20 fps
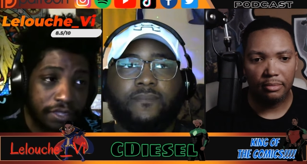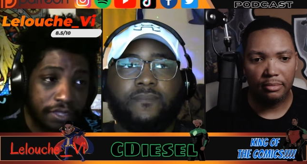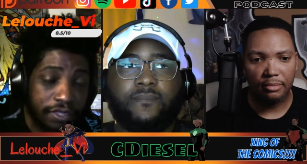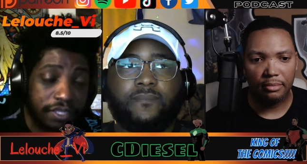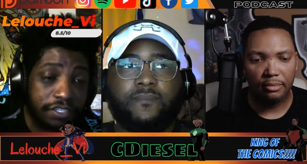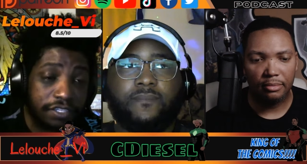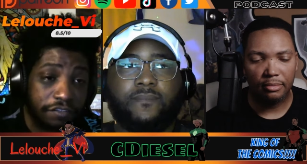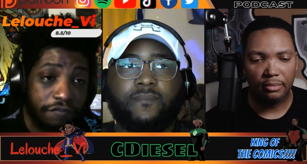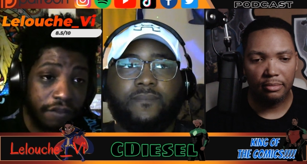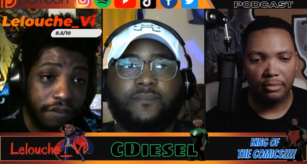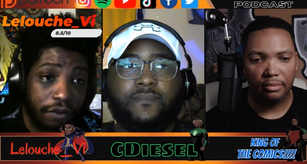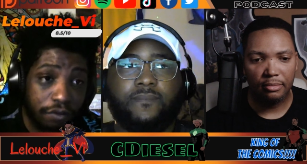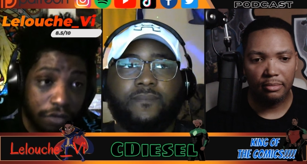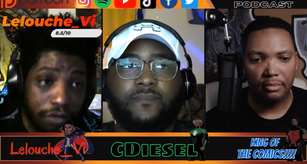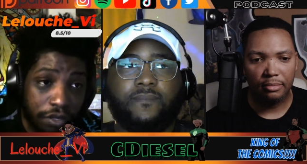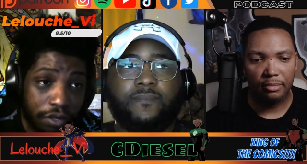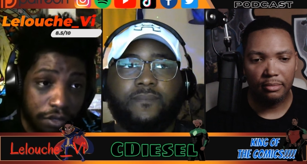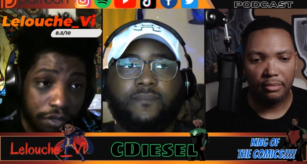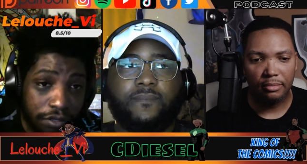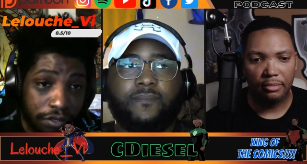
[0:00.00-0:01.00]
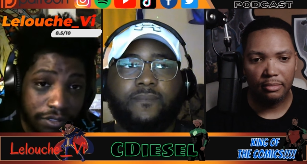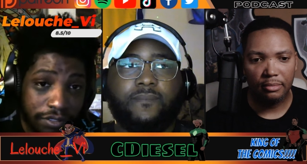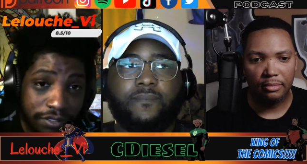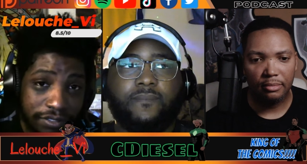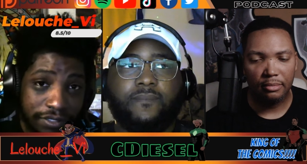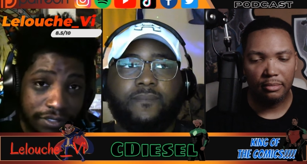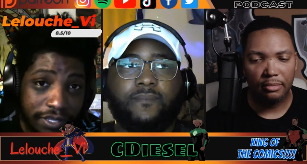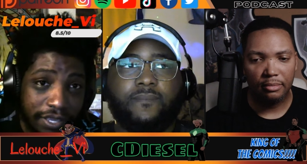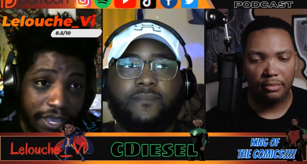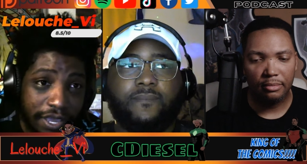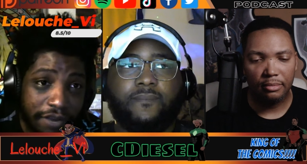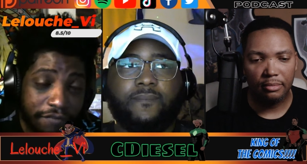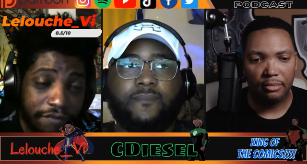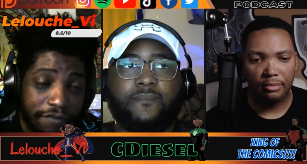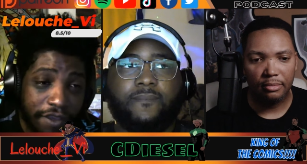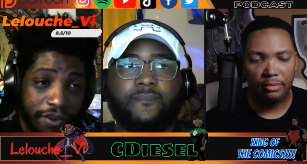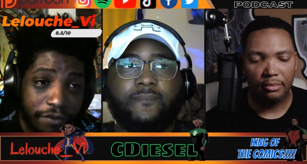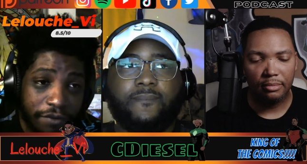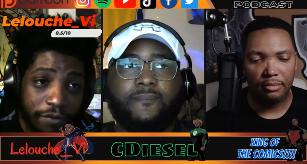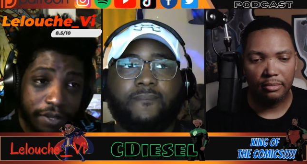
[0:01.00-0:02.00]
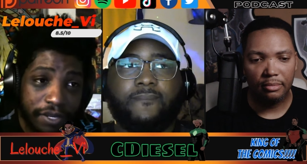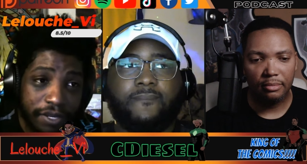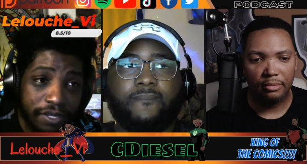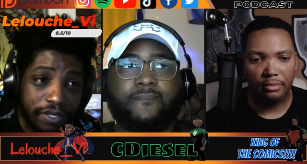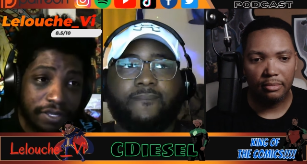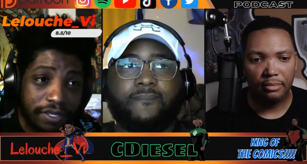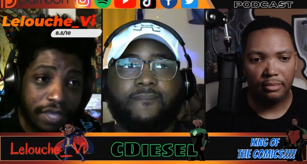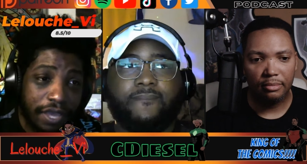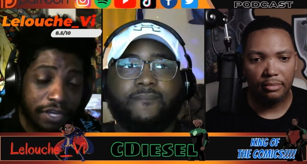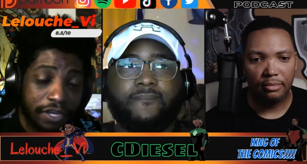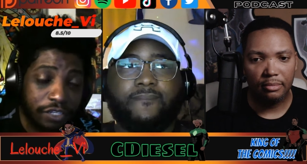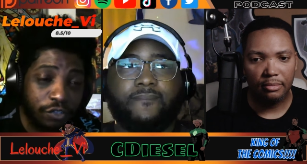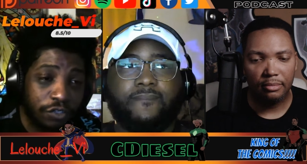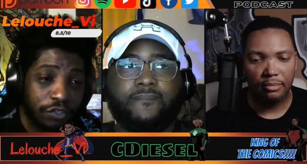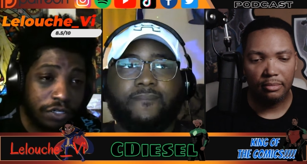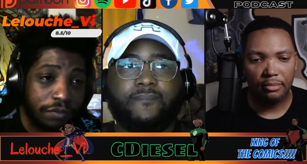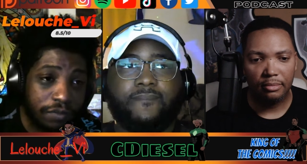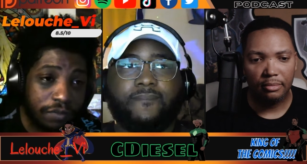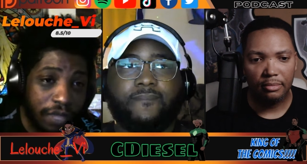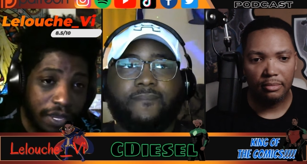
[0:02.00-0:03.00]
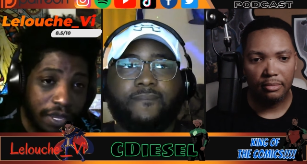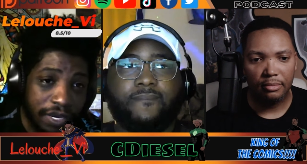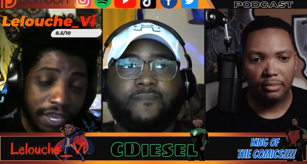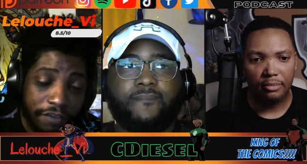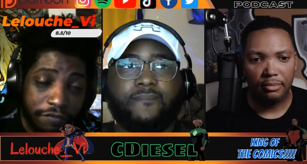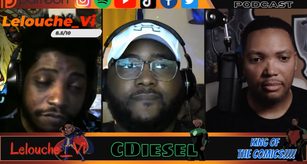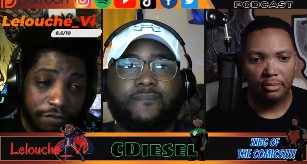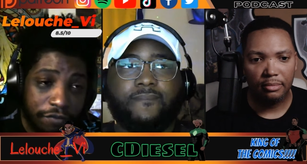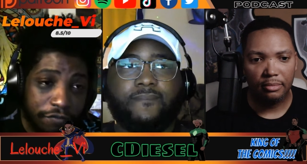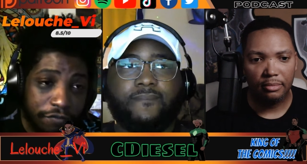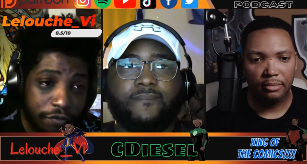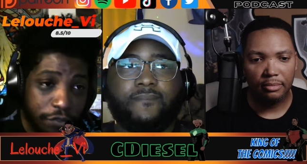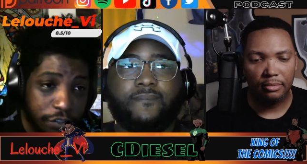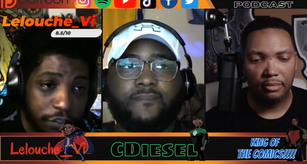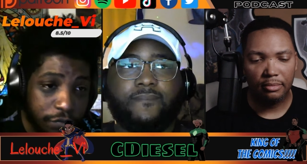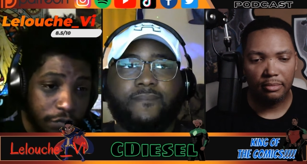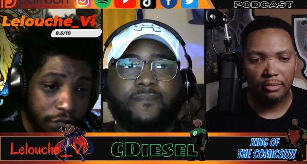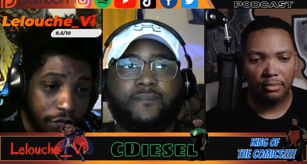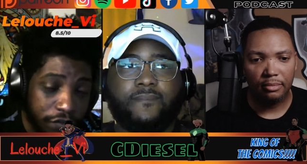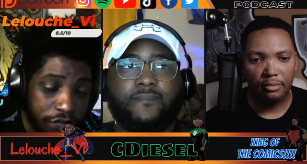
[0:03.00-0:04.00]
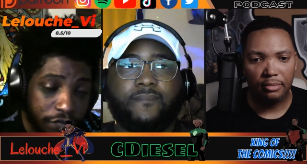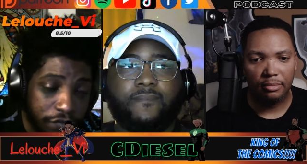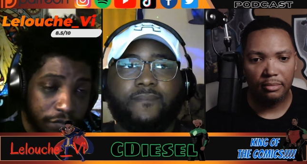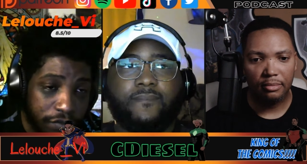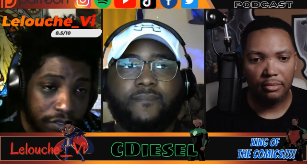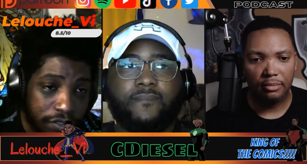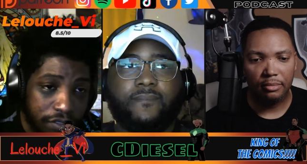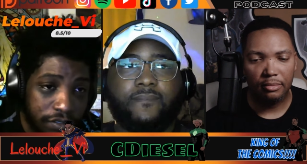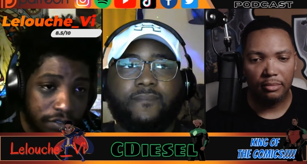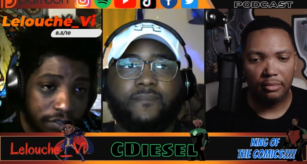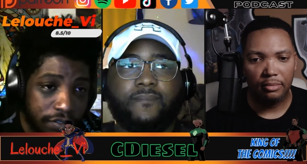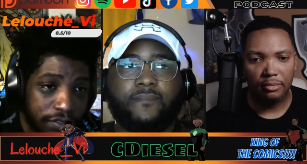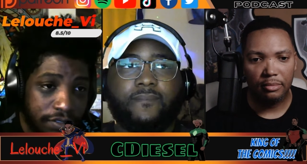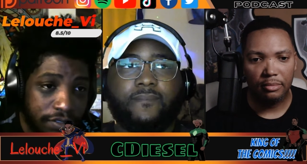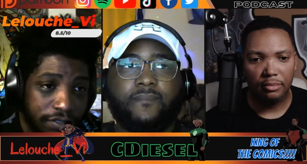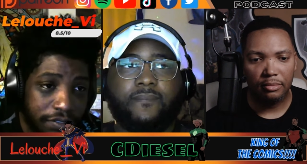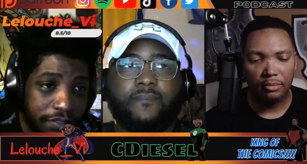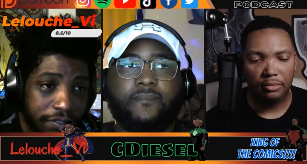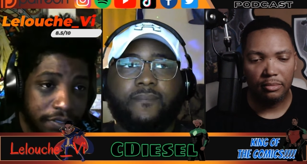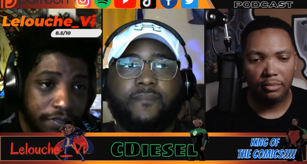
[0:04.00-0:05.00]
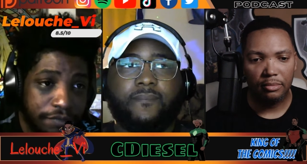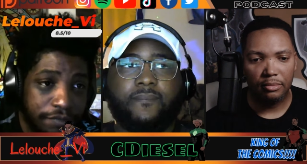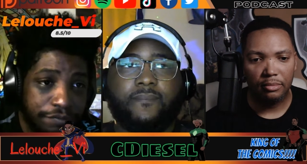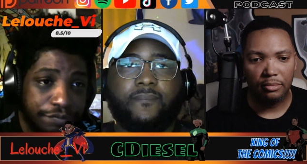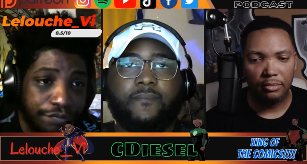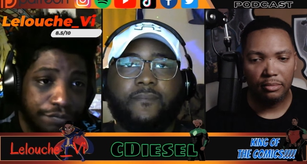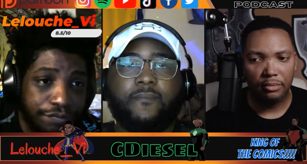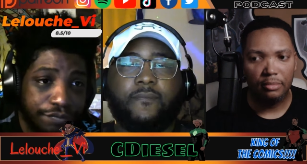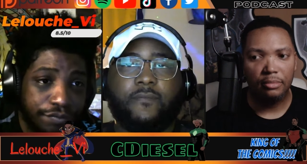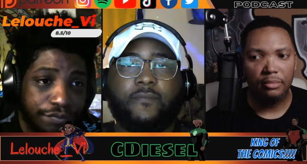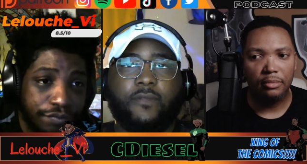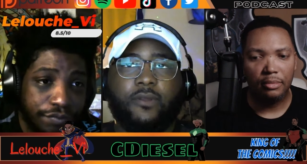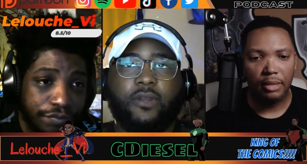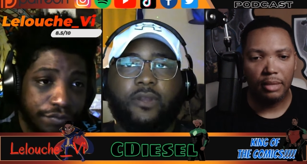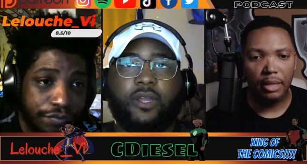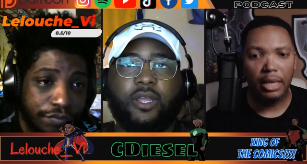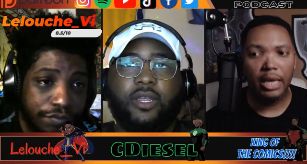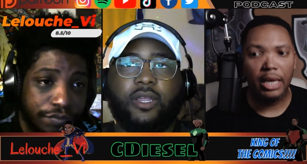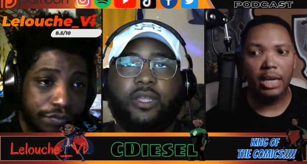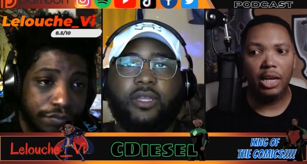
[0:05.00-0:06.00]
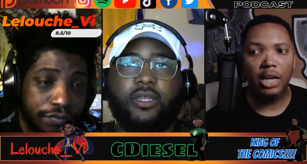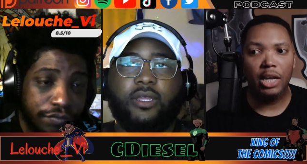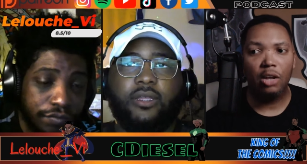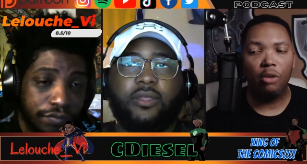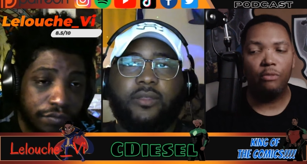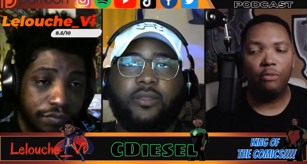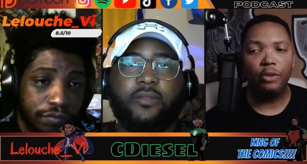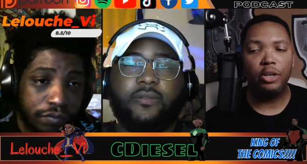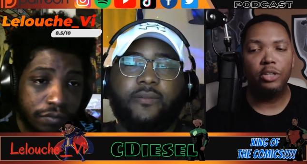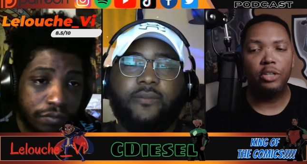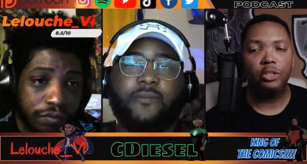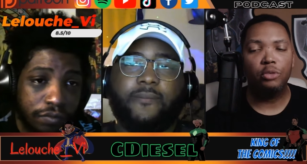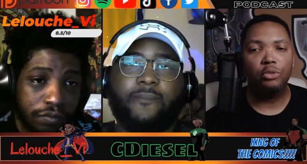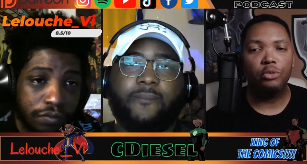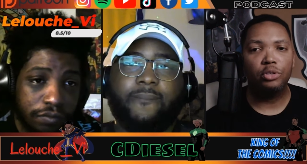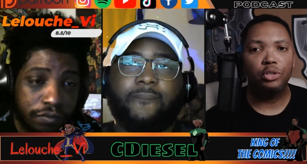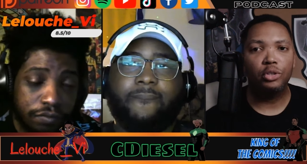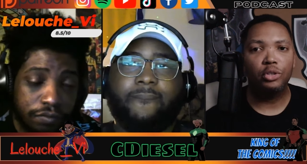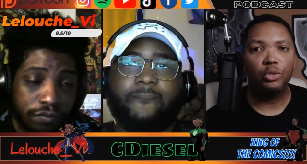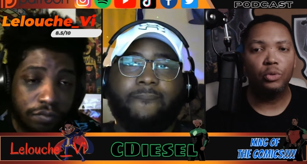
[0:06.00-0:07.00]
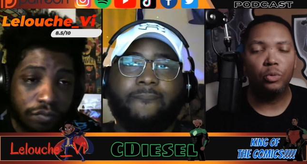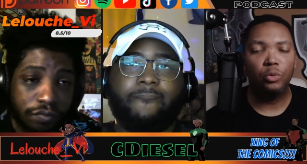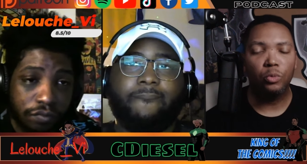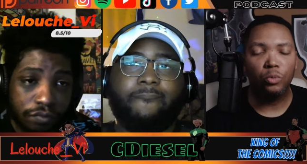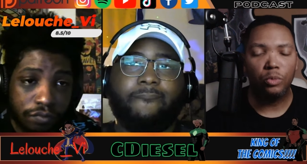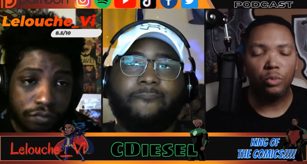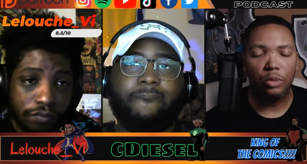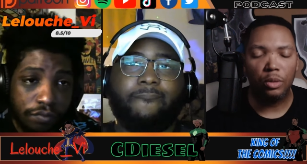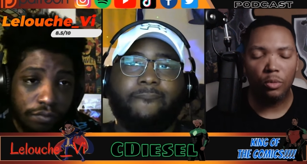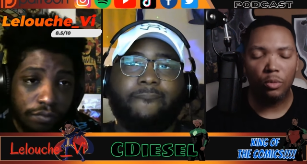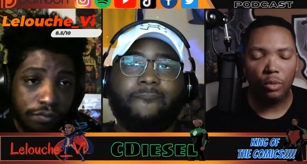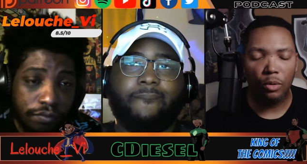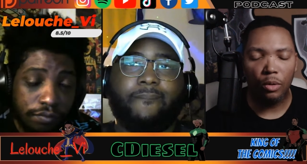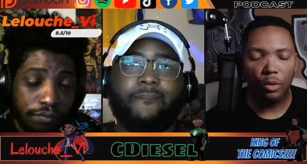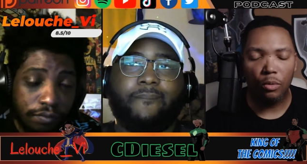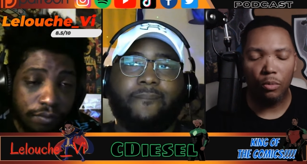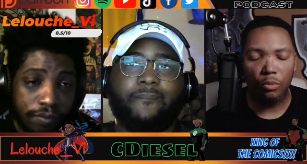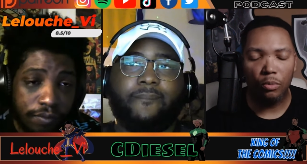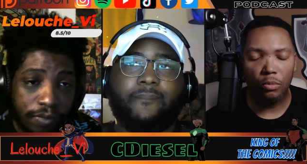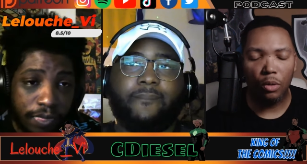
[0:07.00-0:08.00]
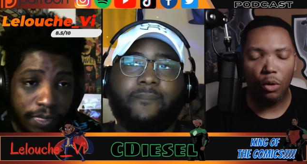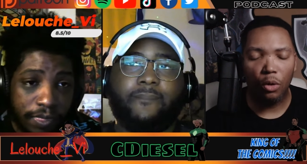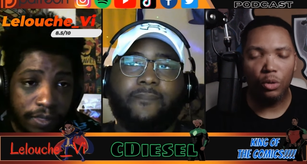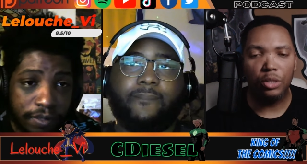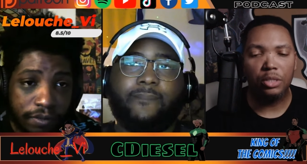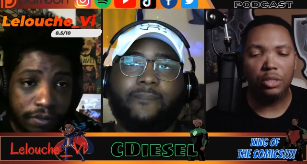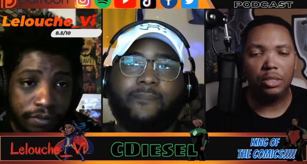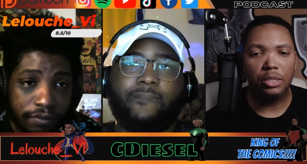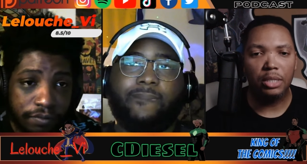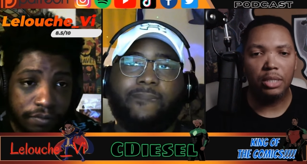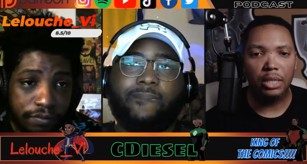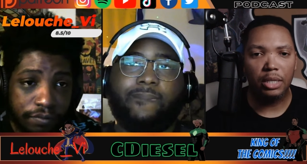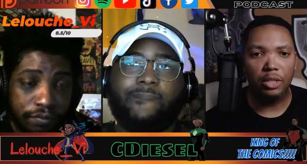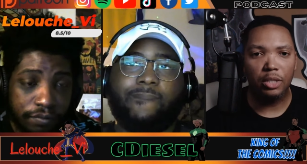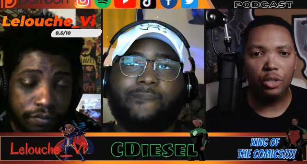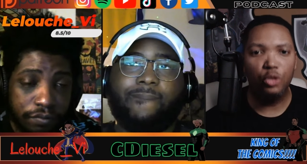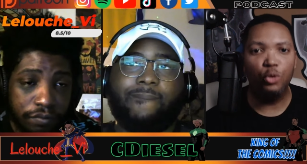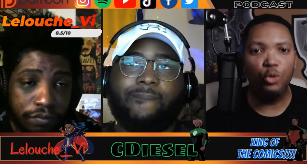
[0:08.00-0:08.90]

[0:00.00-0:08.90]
Speaker 1: this felt long. They got to find a way to kind of streamline that for future movies for me.
Speaker 2: Right. In, in all fairness, though, too, Otis did.